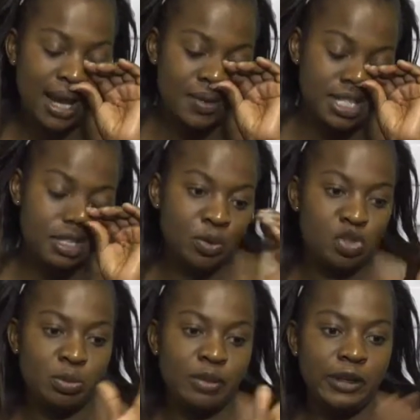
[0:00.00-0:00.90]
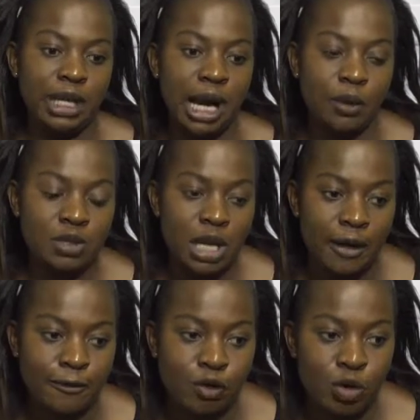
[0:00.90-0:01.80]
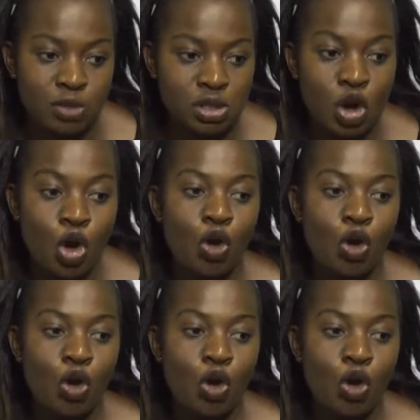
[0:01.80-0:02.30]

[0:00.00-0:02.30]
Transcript: I was supposed to be filling out forms